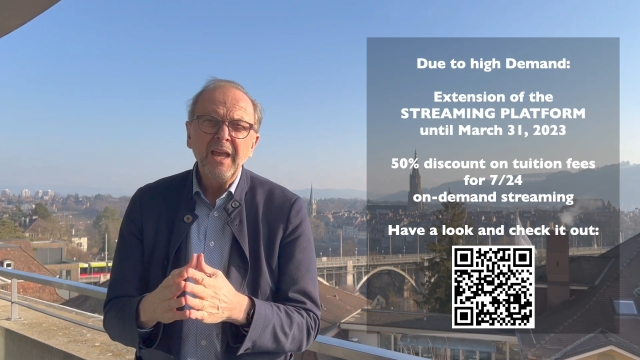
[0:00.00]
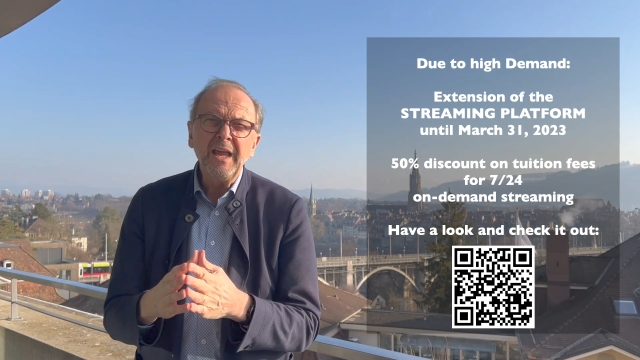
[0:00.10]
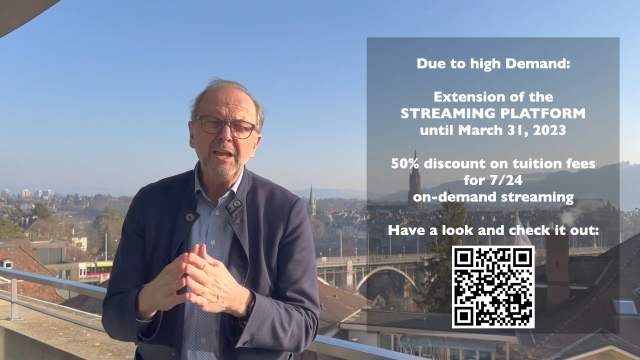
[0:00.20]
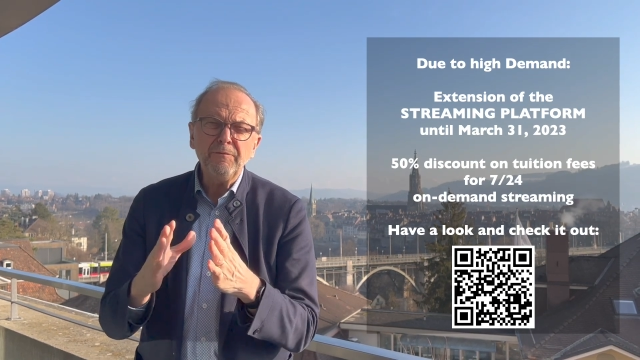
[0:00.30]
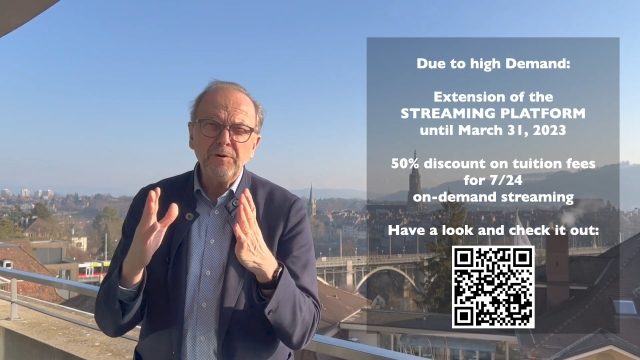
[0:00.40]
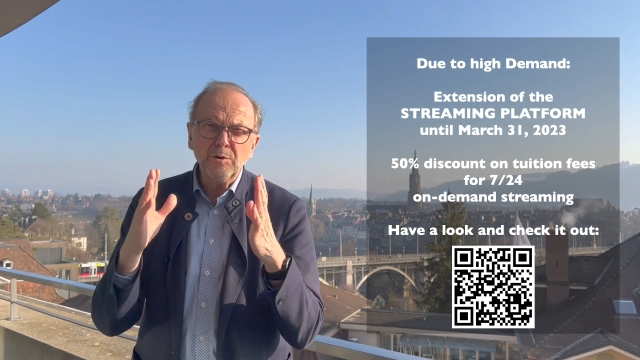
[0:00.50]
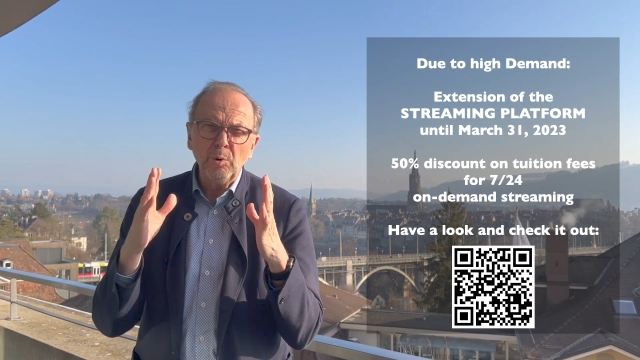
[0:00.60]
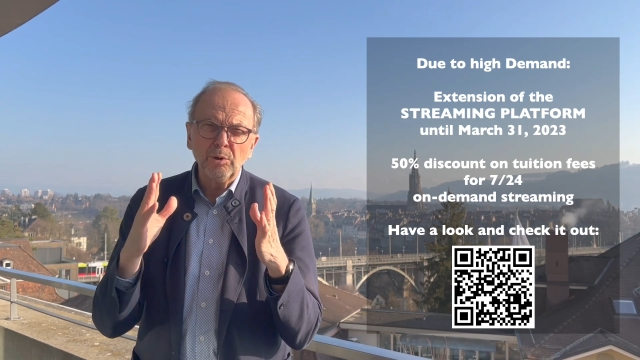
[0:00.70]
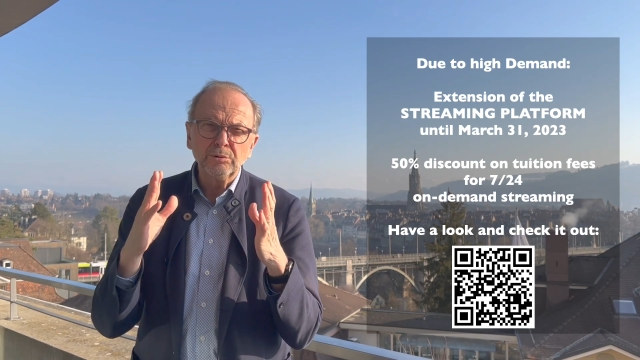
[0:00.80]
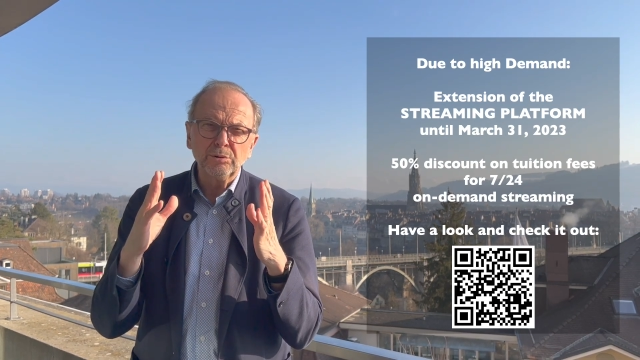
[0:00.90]
If you
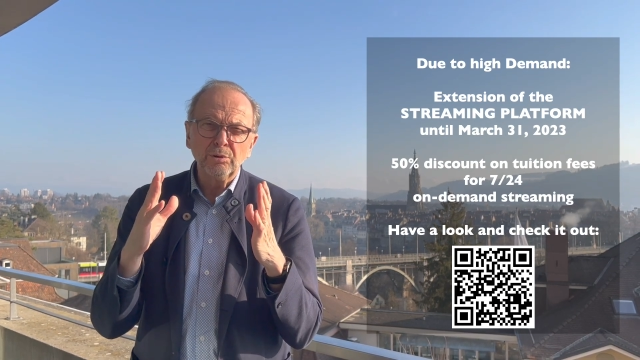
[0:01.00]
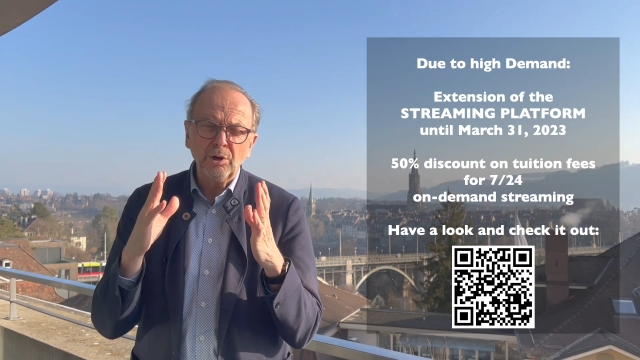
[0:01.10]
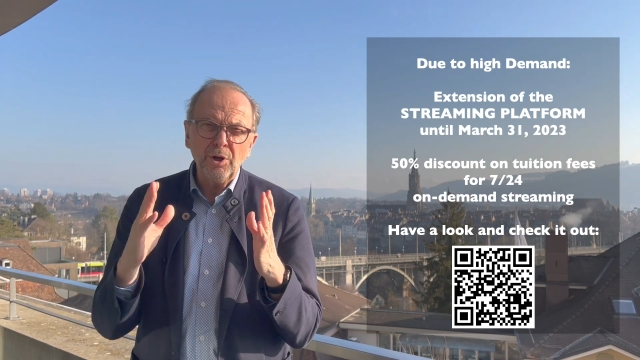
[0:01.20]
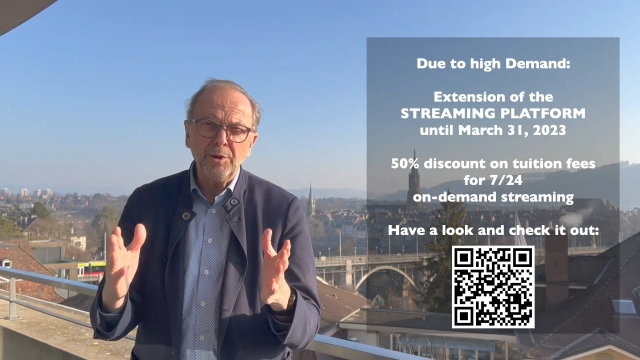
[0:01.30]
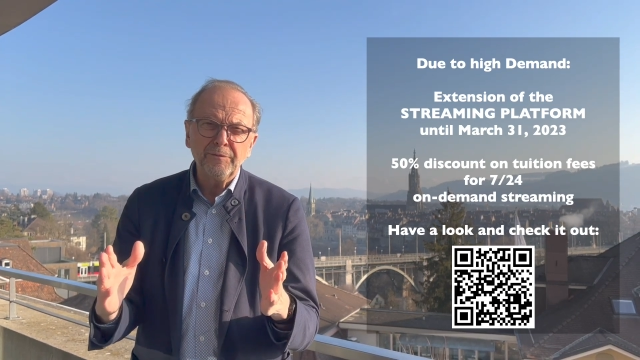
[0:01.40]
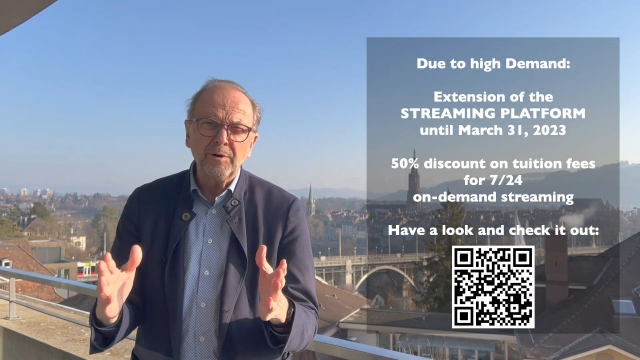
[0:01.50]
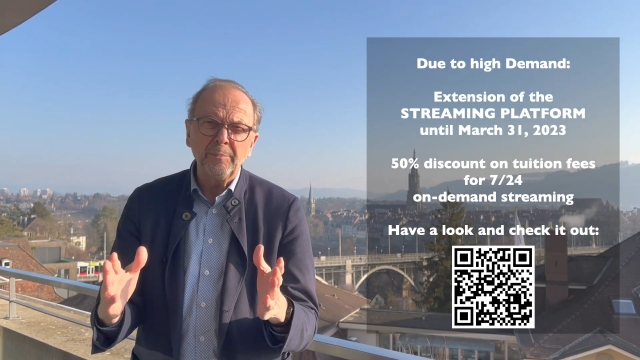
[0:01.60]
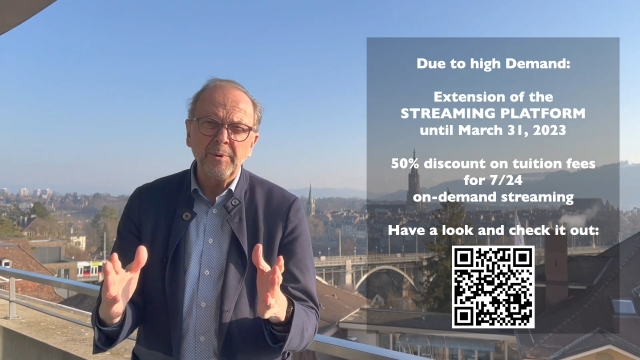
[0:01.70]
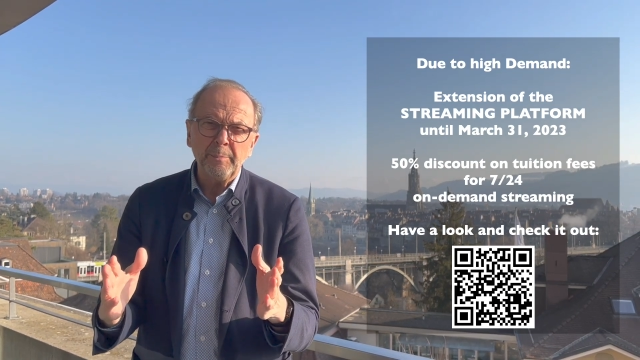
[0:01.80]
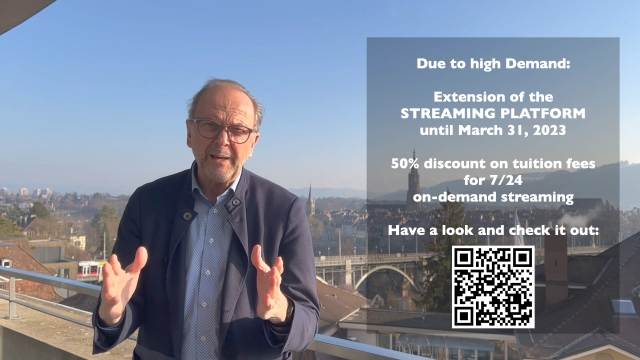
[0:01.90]
want to learn
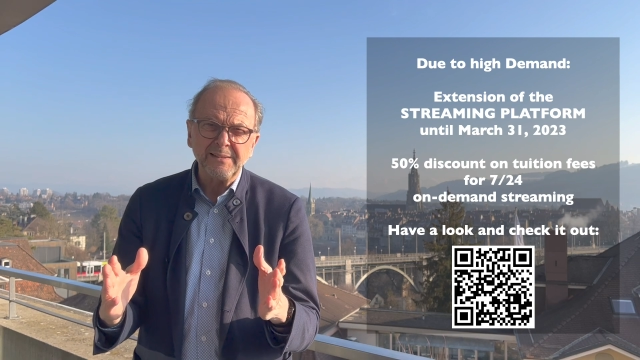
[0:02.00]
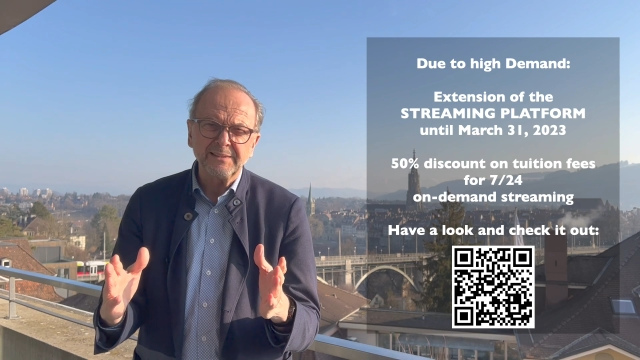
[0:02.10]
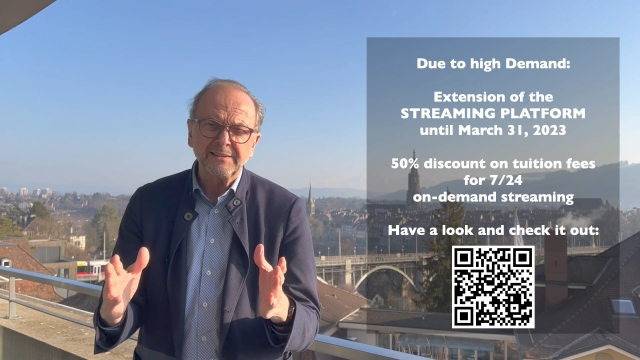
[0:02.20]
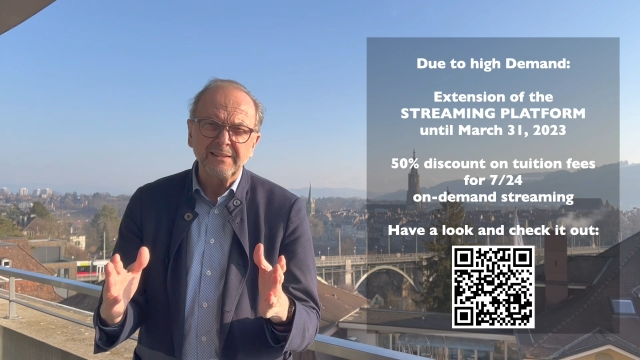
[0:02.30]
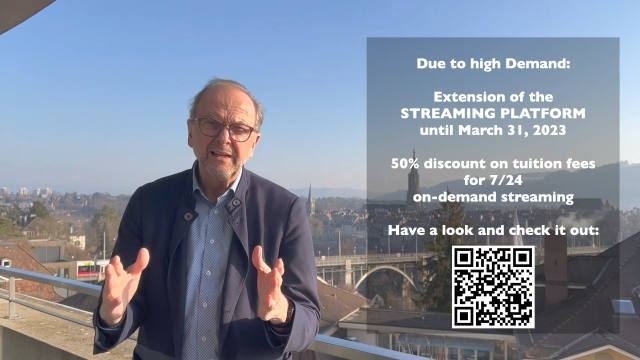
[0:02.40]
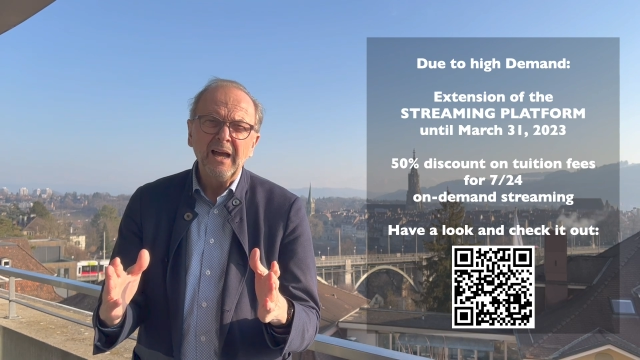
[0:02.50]
from the best